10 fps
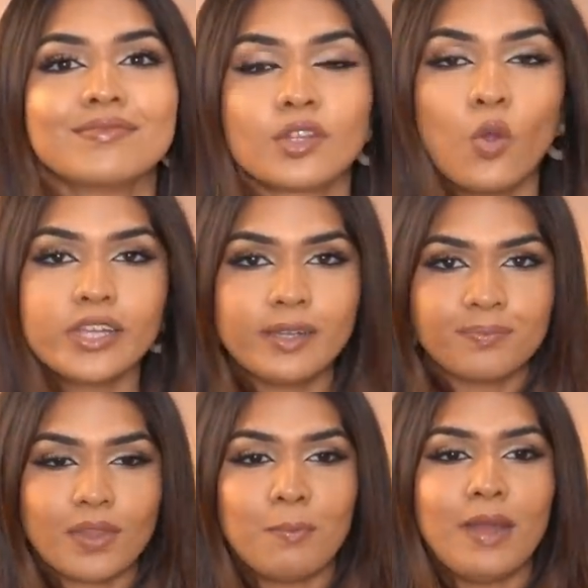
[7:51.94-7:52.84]

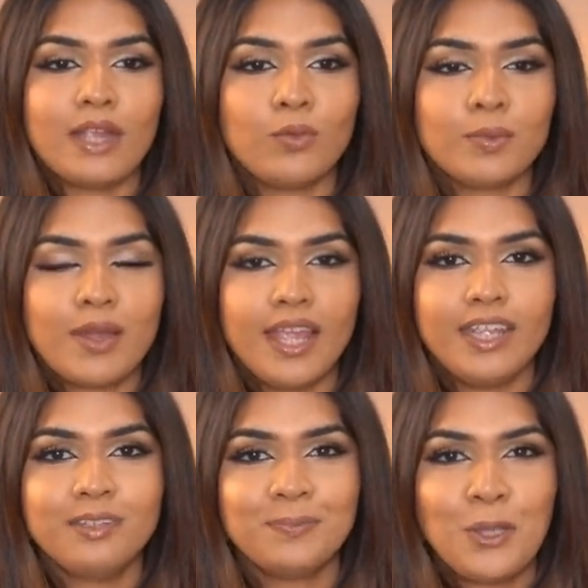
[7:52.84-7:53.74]
Okay, I'm back with
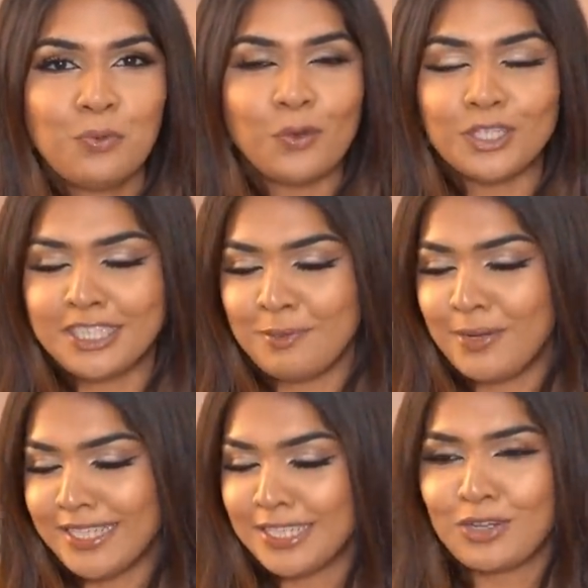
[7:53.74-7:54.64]
my watch and
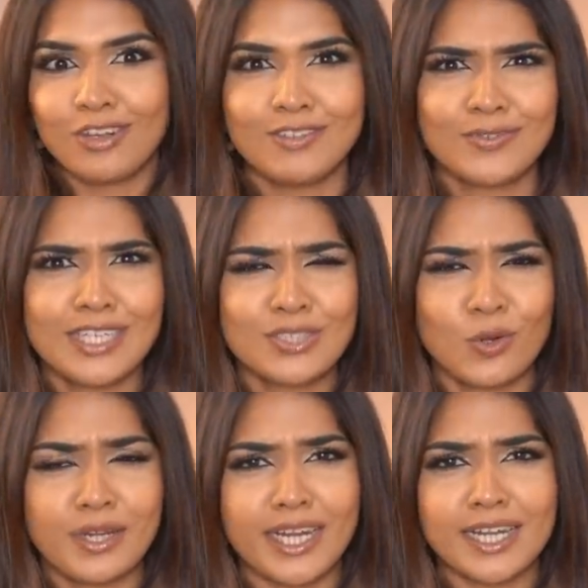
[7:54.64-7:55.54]
bracelet on. I'm feeling
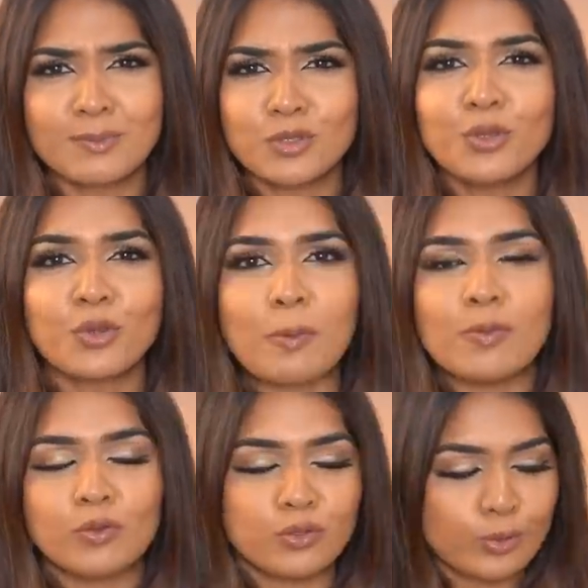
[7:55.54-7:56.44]
so naked. I'm
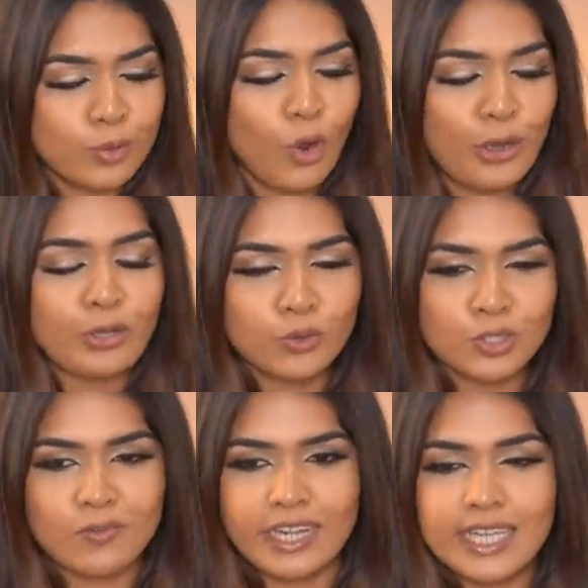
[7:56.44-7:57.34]
so not
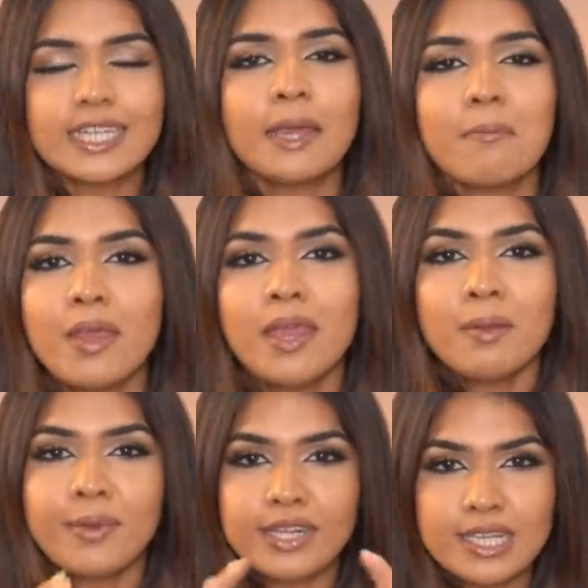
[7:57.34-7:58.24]
used to wearing them,
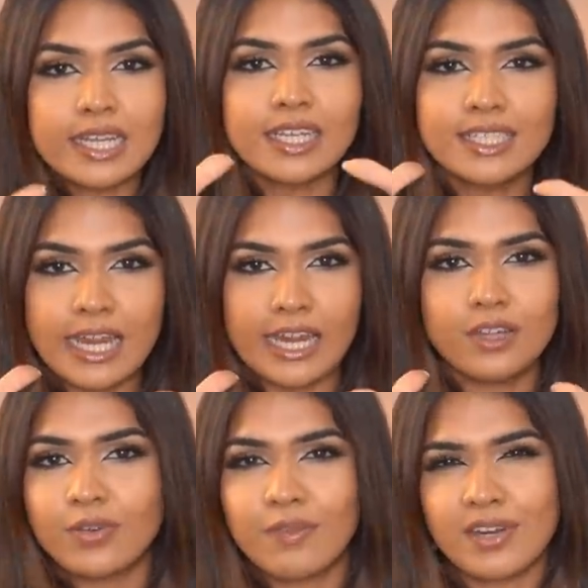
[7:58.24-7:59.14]
because like in a
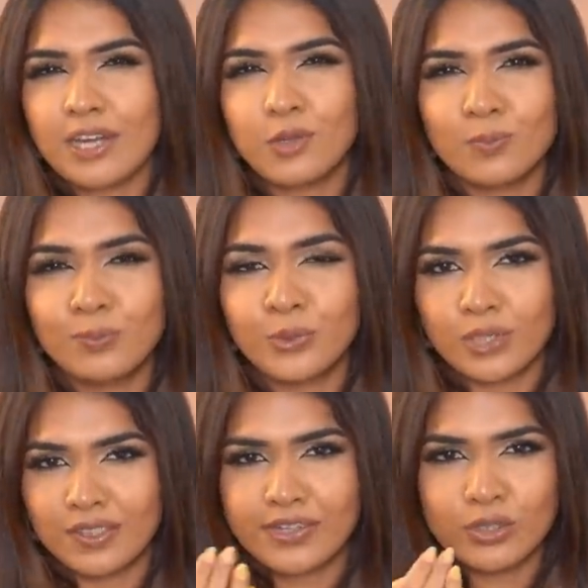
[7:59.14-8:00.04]
tight frame when I do
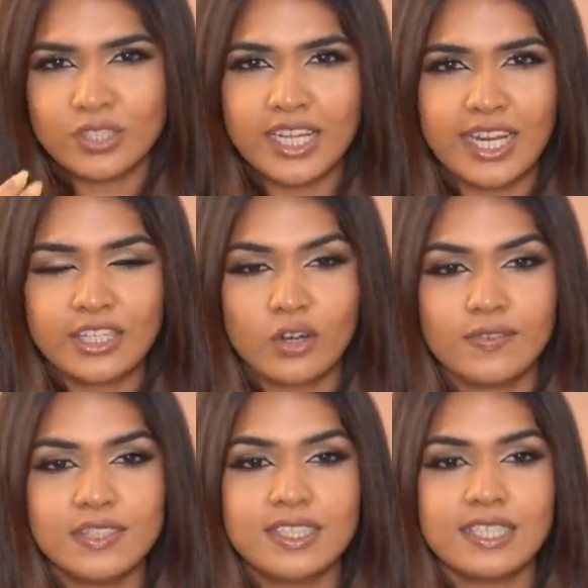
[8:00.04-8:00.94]
beauty videos, they're like not
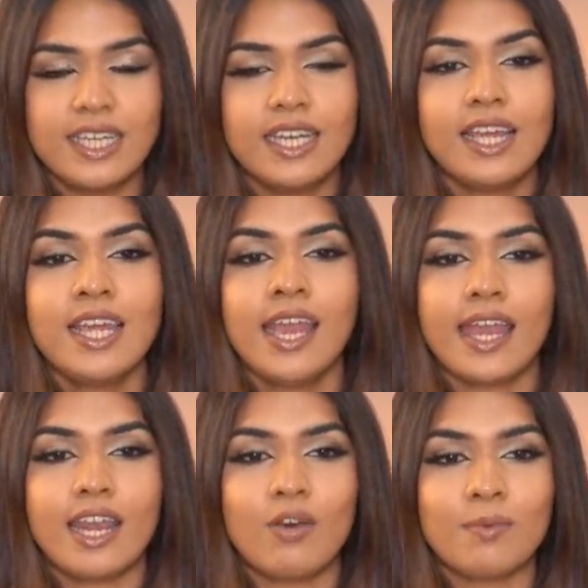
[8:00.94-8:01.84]
even seen.
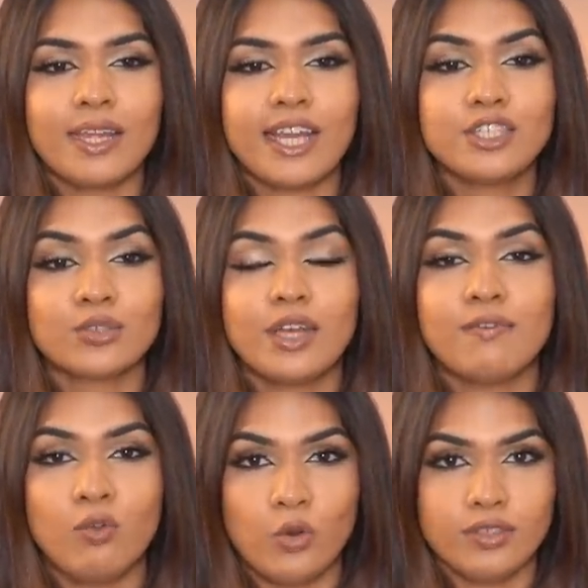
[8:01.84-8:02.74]
And now I'm like, I should
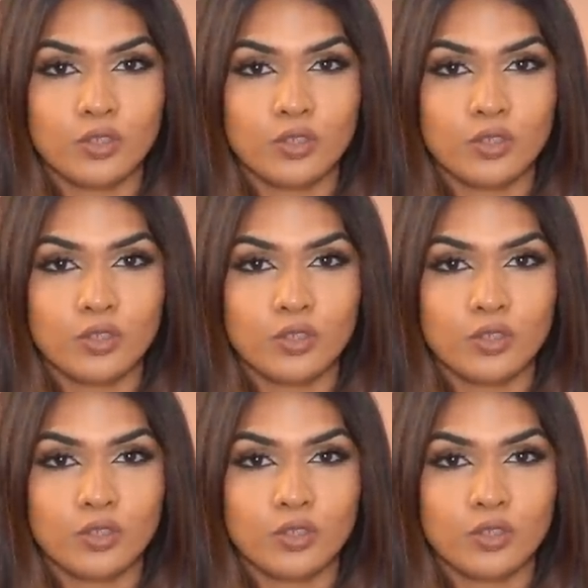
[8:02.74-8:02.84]
have worn.